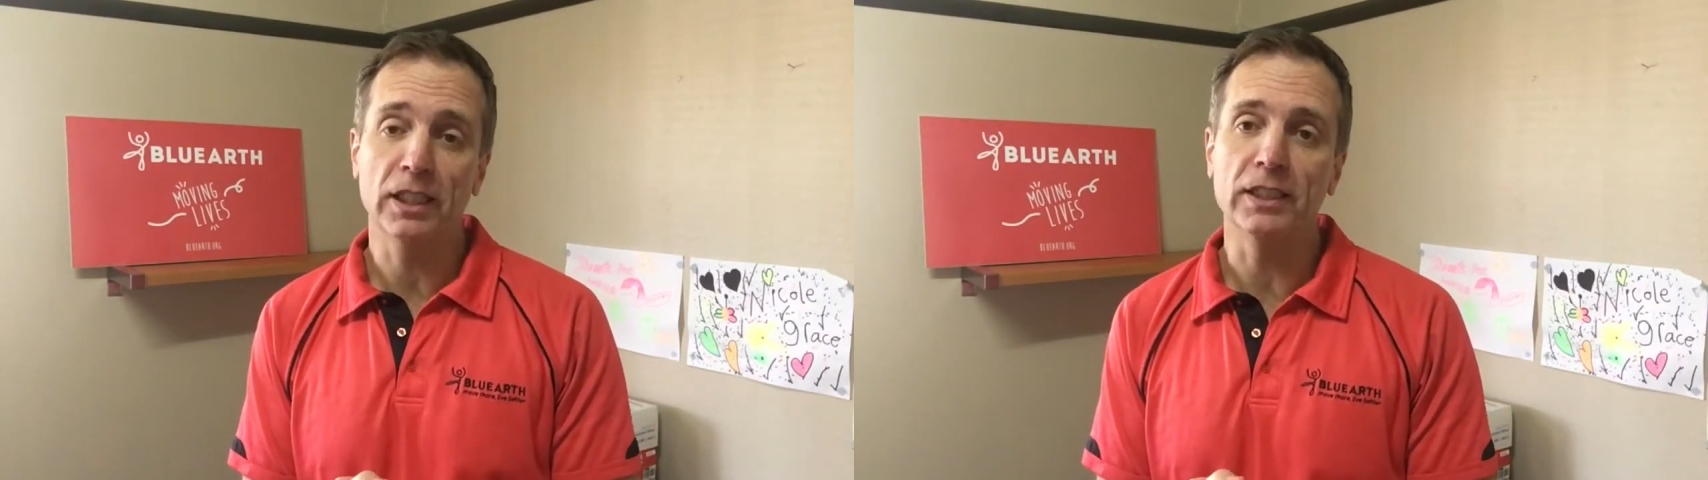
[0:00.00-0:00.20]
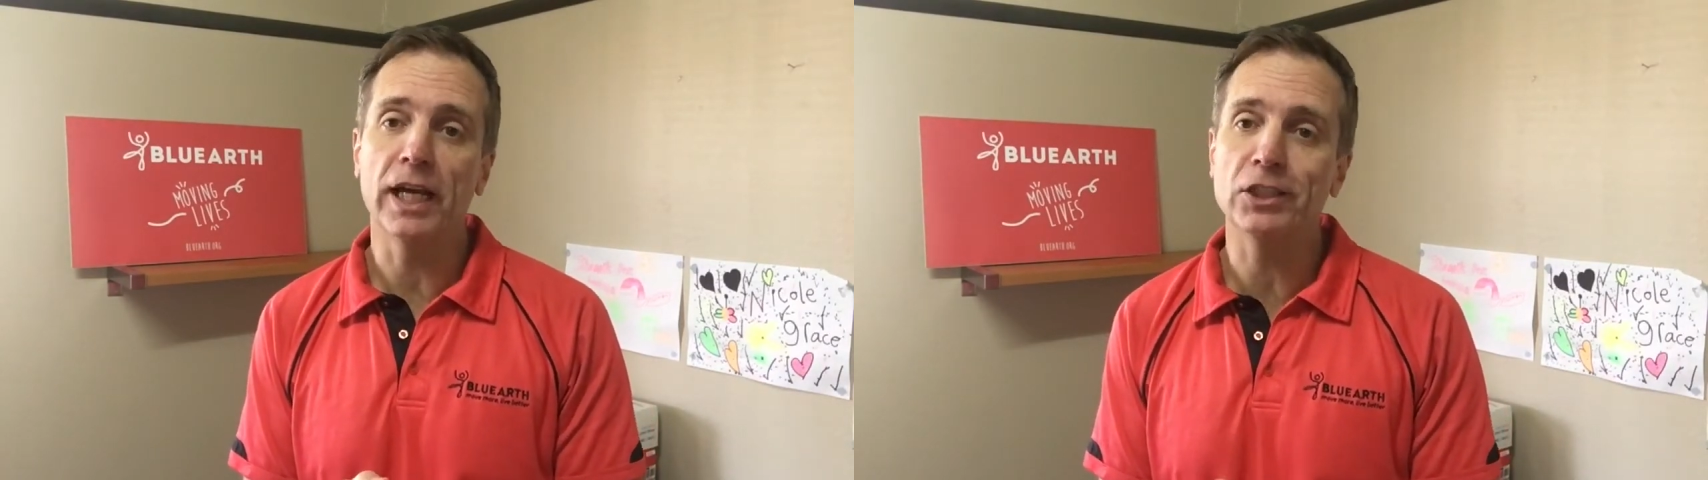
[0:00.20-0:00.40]

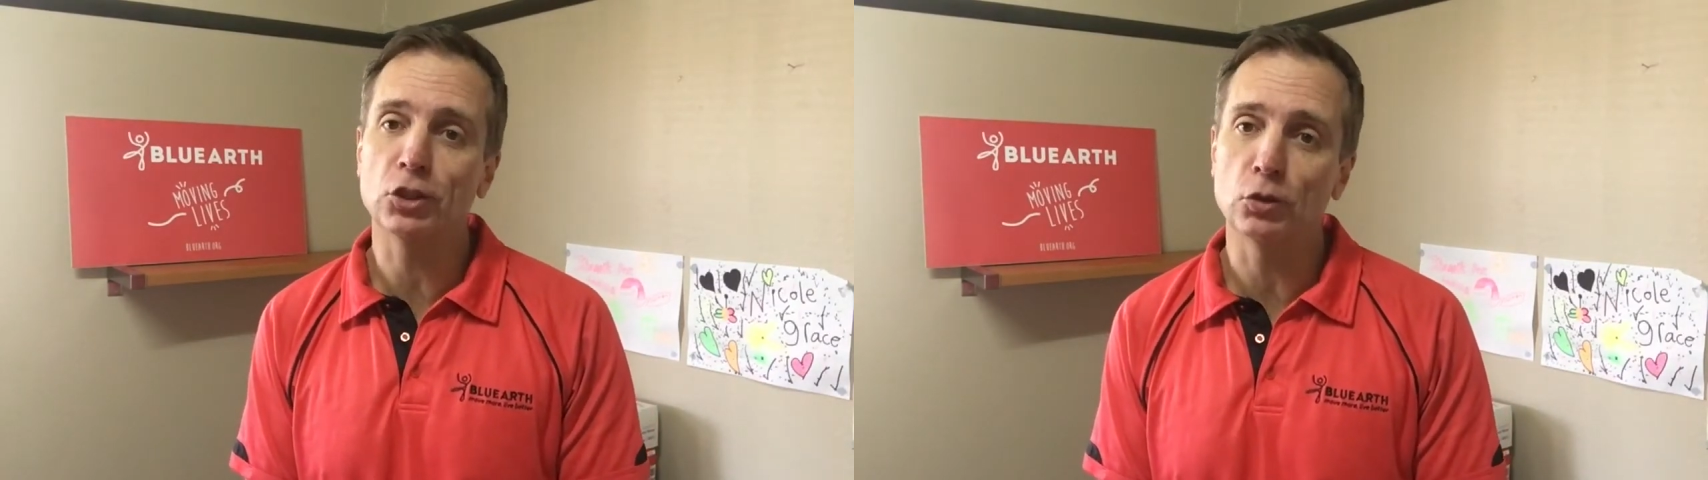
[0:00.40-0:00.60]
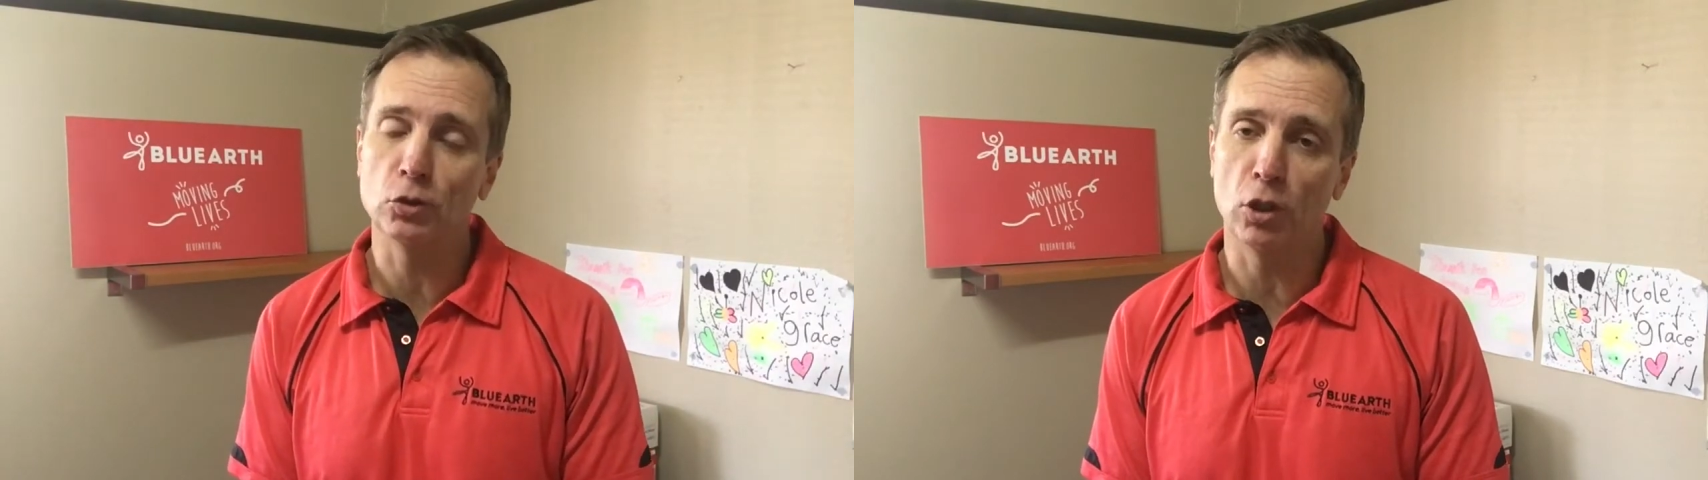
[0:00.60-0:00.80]
a
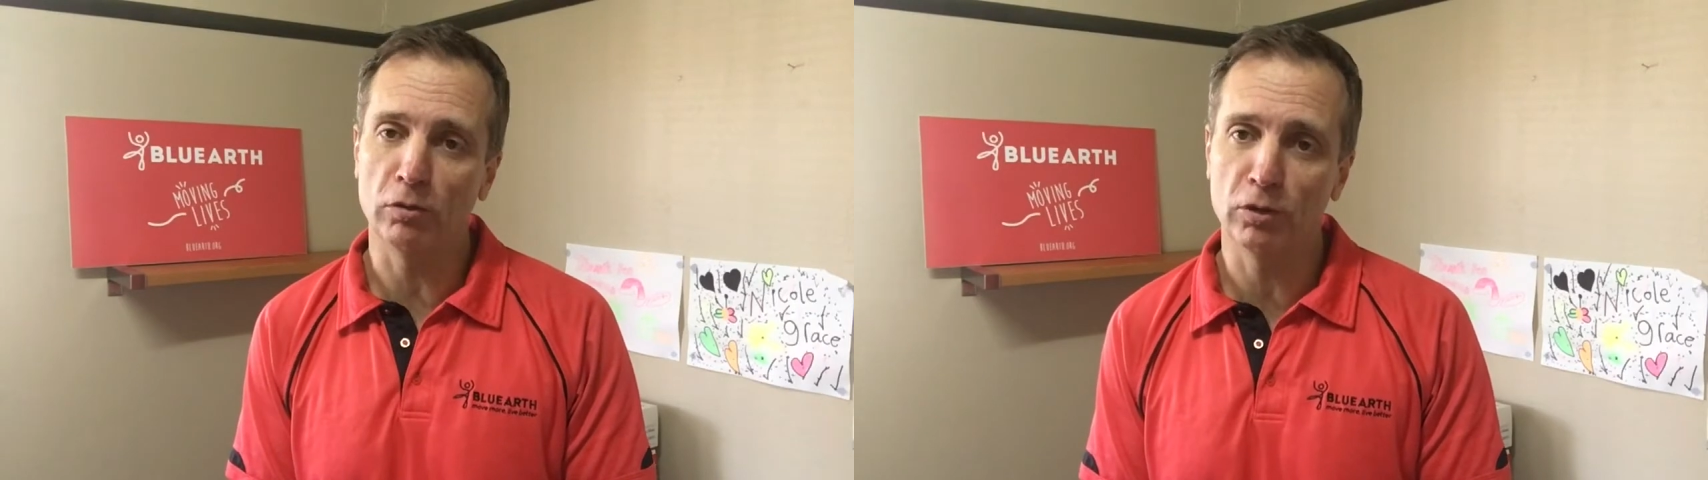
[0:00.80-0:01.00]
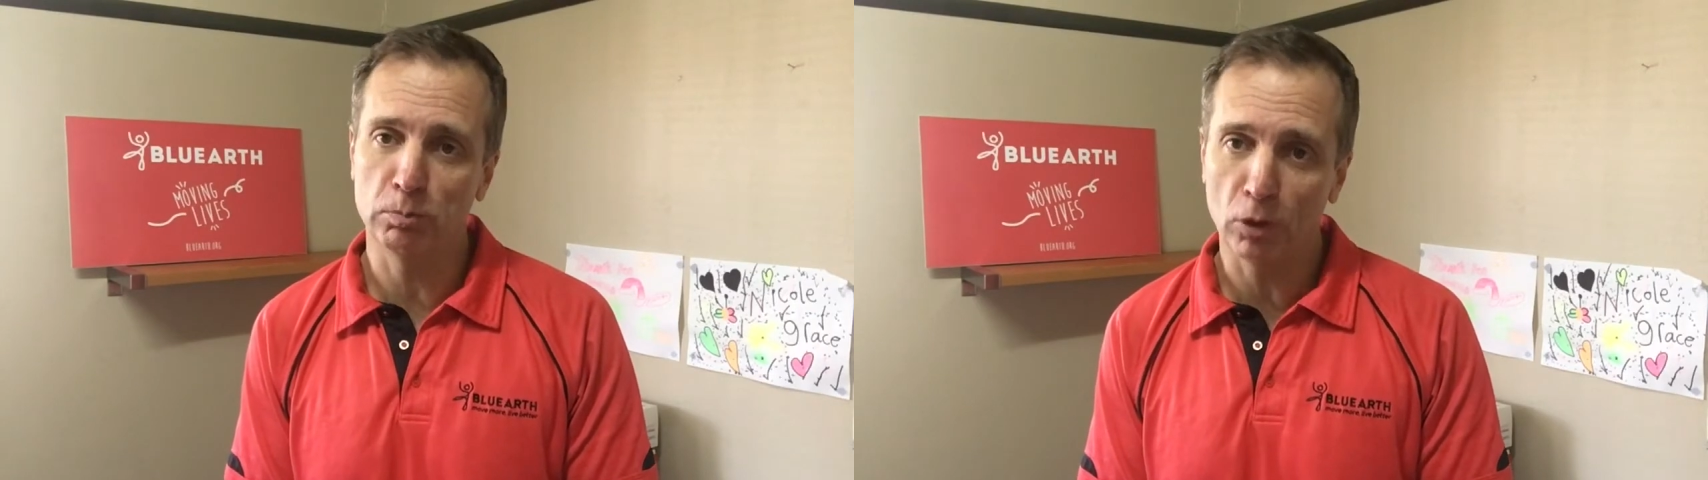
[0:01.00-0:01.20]
national
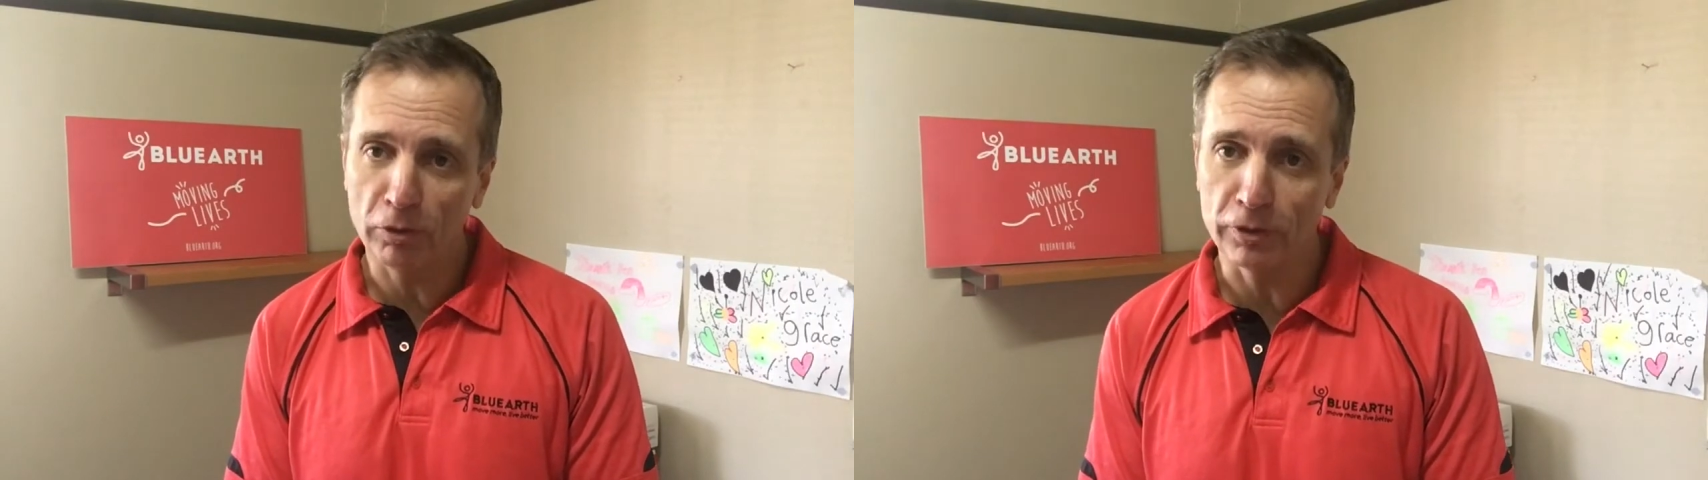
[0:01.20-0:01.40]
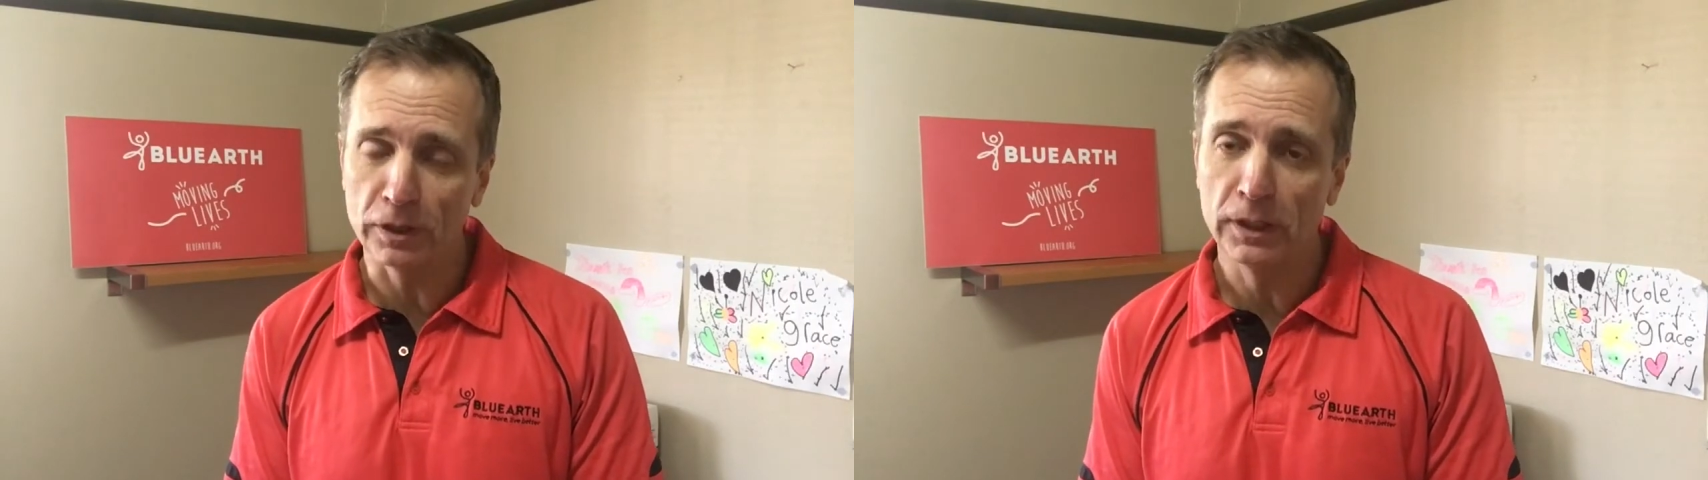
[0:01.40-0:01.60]

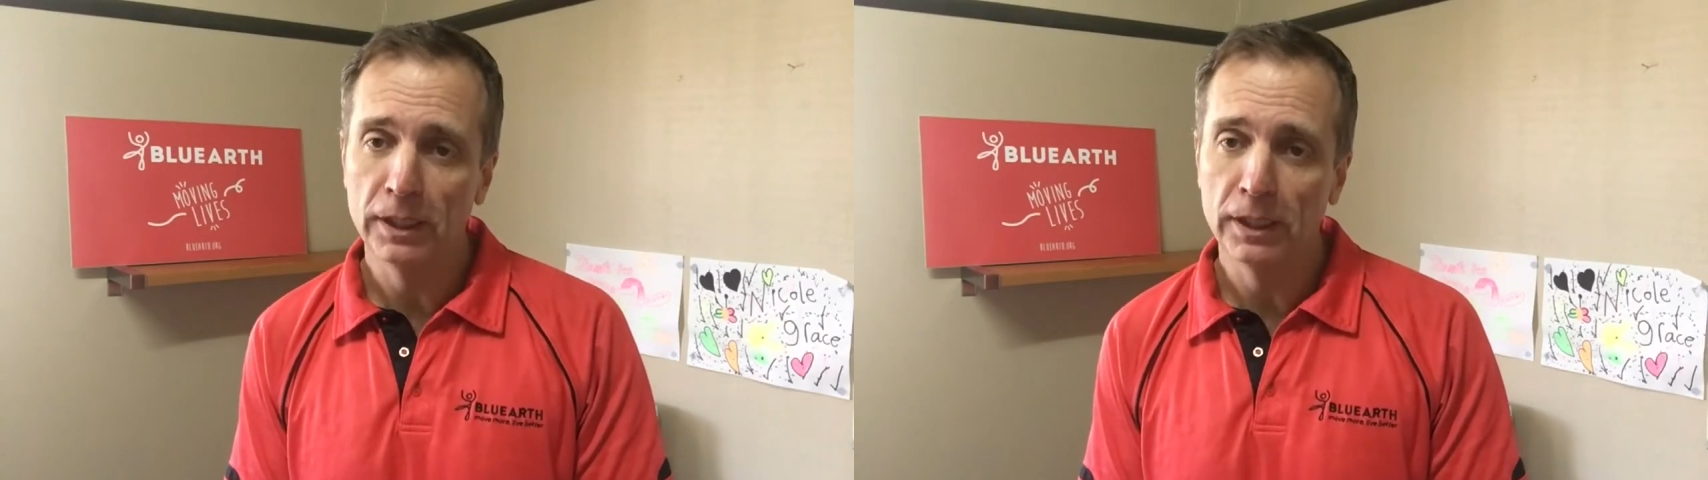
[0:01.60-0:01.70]
not-for-profit